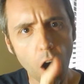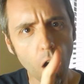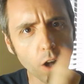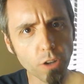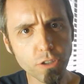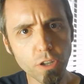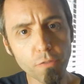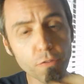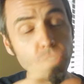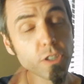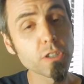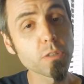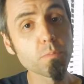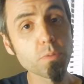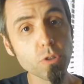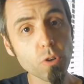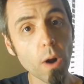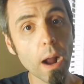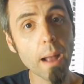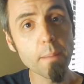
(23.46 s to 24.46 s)
Also, if you
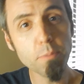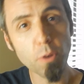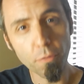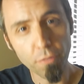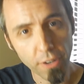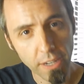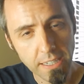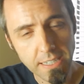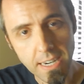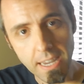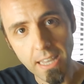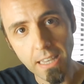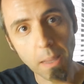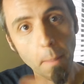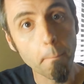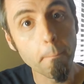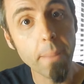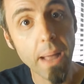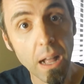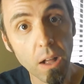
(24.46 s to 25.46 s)
subscribe, don't forget to hit the
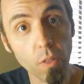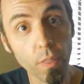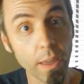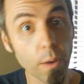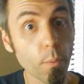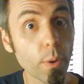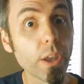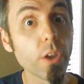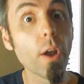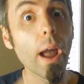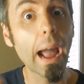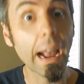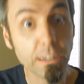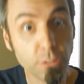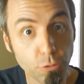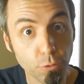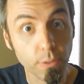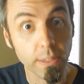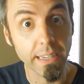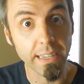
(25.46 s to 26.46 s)
bell. That way you
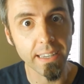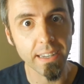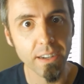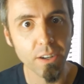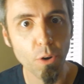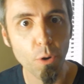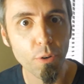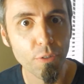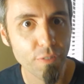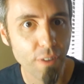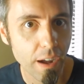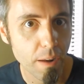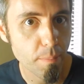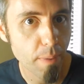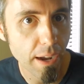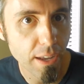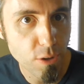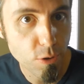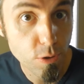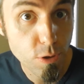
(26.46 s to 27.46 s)
actually get notified
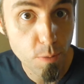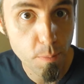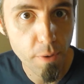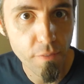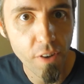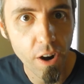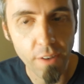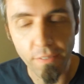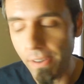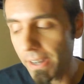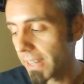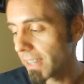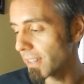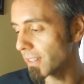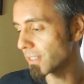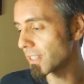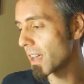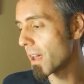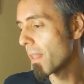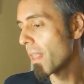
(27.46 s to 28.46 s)
by YouTube of our
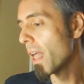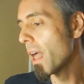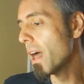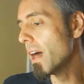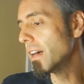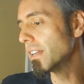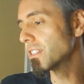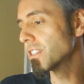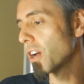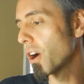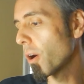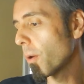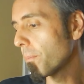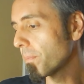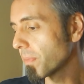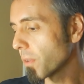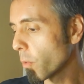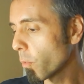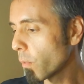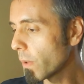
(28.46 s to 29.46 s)
videos.
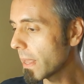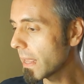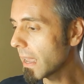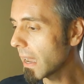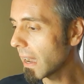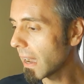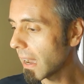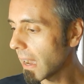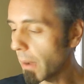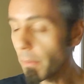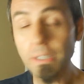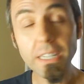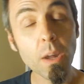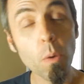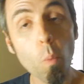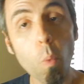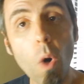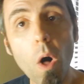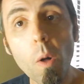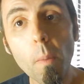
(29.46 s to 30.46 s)
So I was
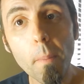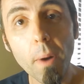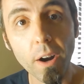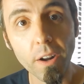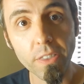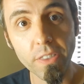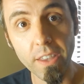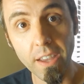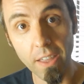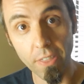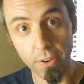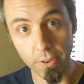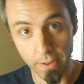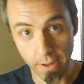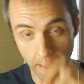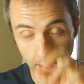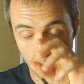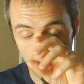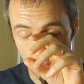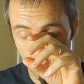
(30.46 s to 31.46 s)
at Walmart the other
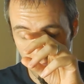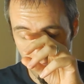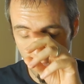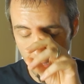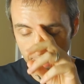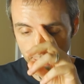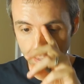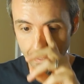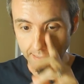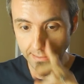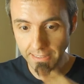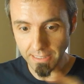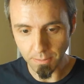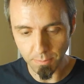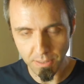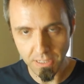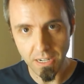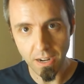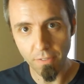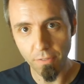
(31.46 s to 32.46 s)
day getting
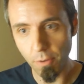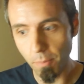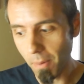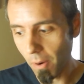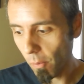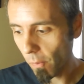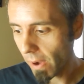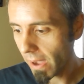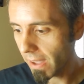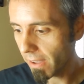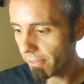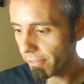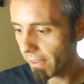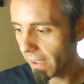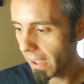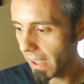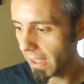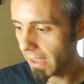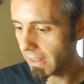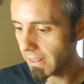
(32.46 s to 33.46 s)
some stuff for my wife,
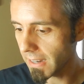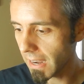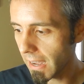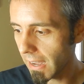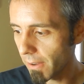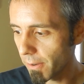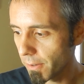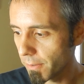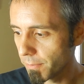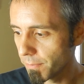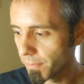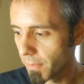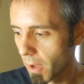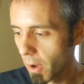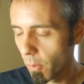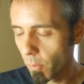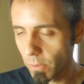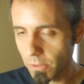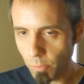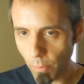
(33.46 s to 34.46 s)
and I
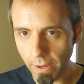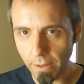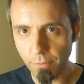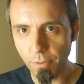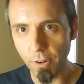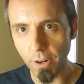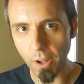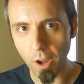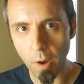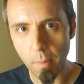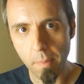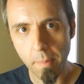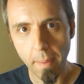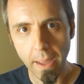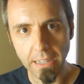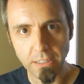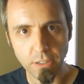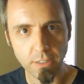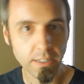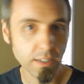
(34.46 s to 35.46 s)
was waiting for her to call me
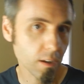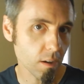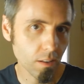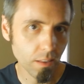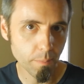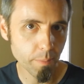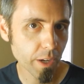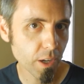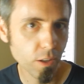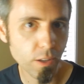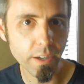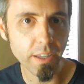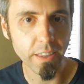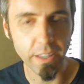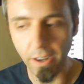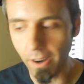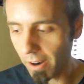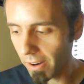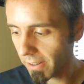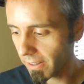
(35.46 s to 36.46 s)
back. So I was like, oh, let me go look in
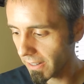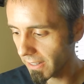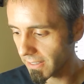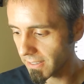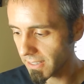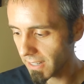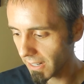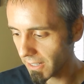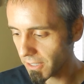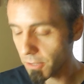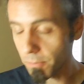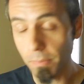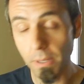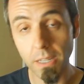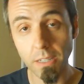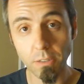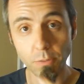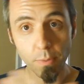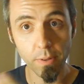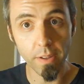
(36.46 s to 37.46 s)
the gardening section
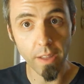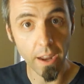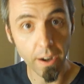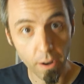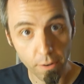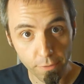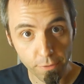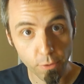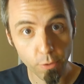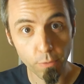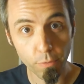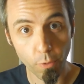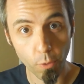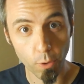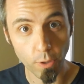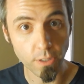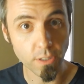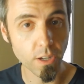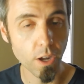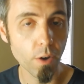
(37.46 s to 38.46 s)
because we've got our food
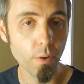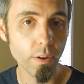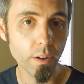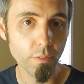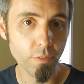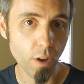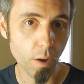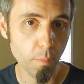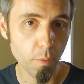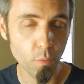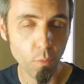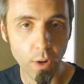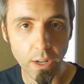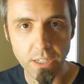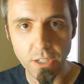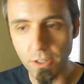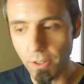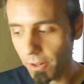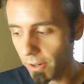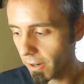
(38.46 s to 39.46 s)
forest going. If y'all been
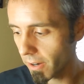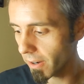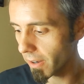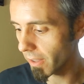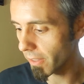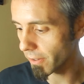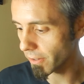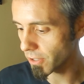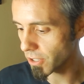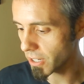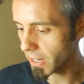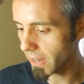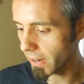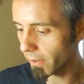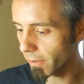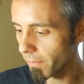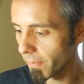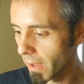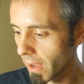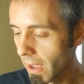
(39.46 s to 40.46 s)
watching on our other
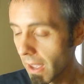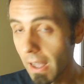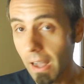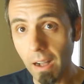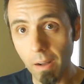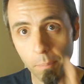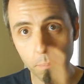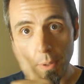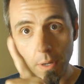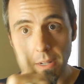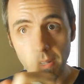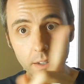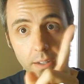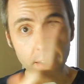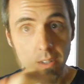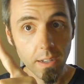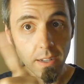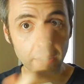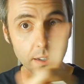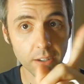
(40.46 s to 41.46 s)
channel, I'll put
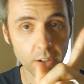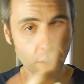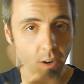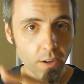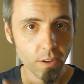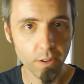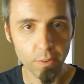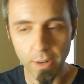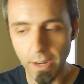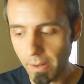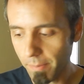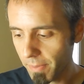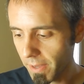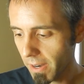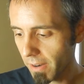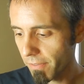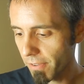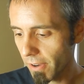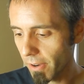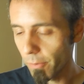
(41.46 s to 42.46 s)
a card right up
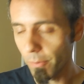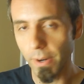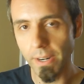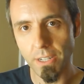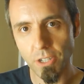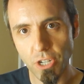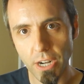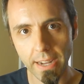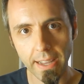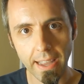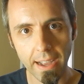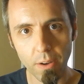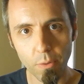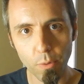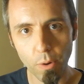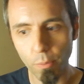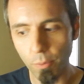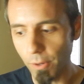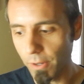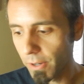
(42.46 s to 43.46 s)
there if y'all want to check out
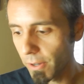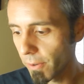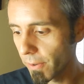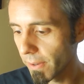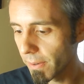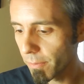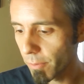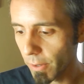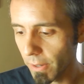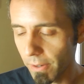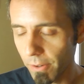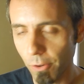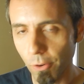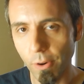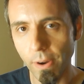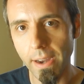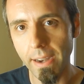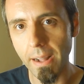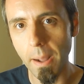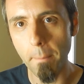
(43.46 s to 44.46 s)
what we're doing. We're
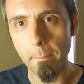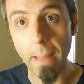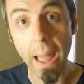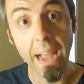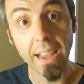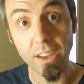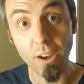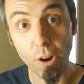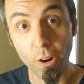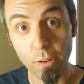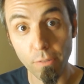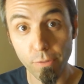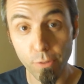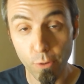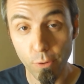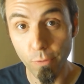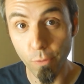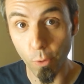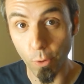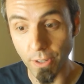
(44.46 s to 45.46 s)
creating a backyard
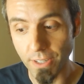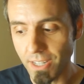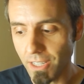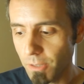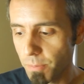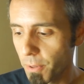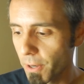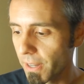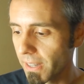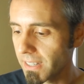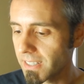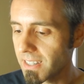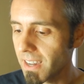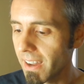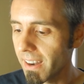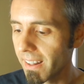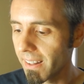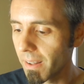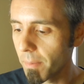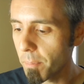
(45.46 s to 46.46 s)
food forest. It's pretty
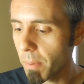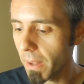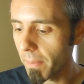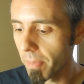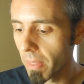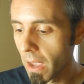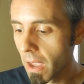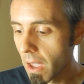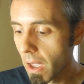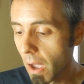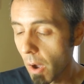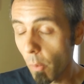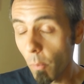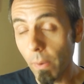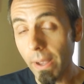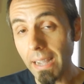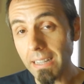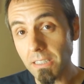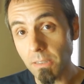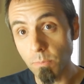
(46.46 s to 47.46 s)
exciting. But
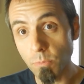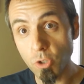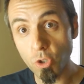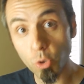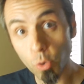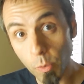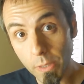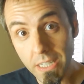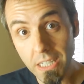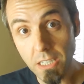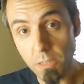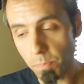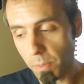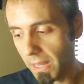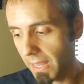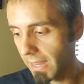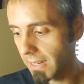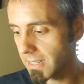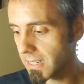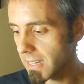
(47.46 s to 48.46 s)
we got some trees
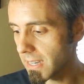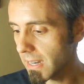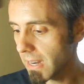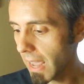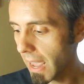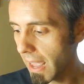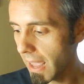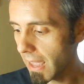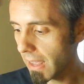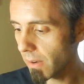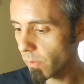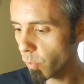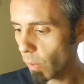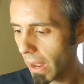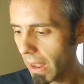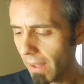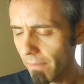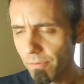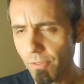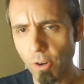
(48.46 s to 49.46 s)
planted, and
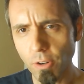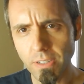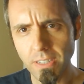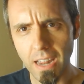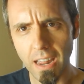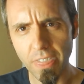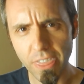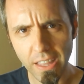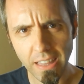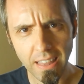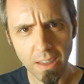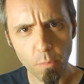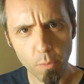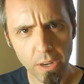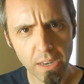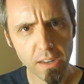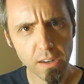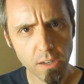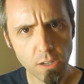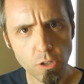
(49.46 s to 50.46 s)
I noticed that I think that we
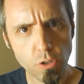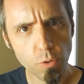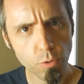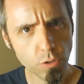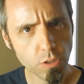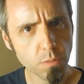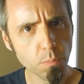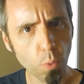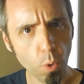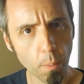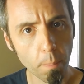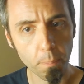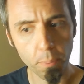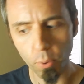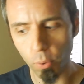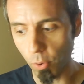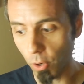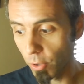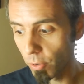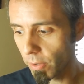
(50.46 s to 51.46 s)
need to do some more
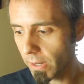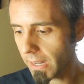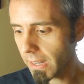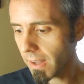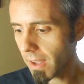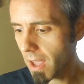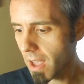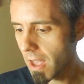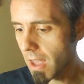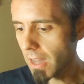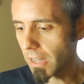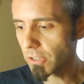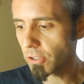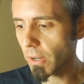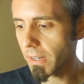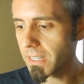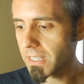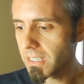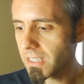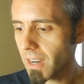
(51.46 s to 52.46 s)
pruning. So
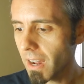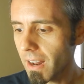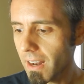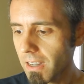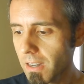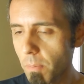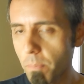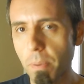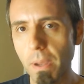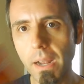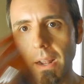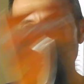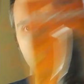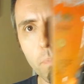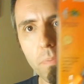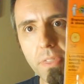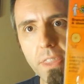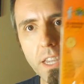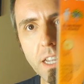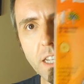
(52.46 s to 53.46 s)
I decided to pick
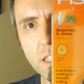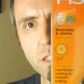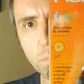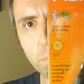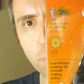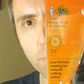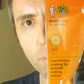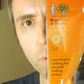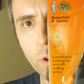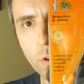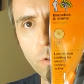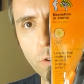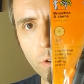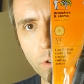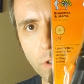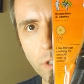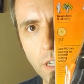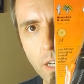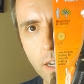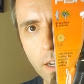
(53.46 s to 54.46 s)
up these
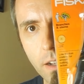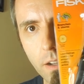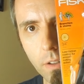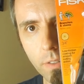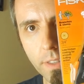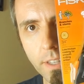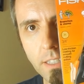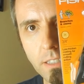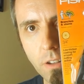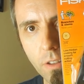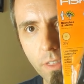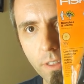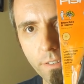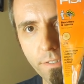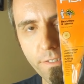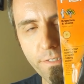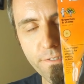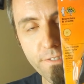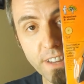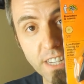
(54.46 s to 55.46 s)
pruners here. These are the
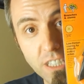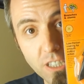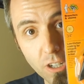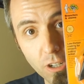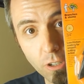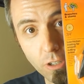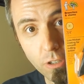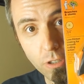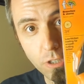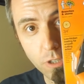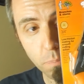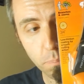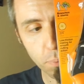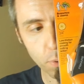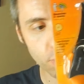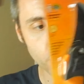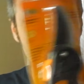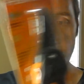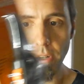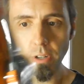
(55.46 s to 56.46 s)
Fiskars
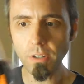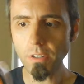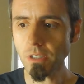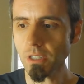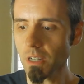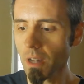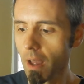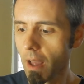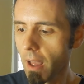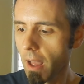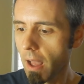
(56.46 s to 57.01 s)
pruners.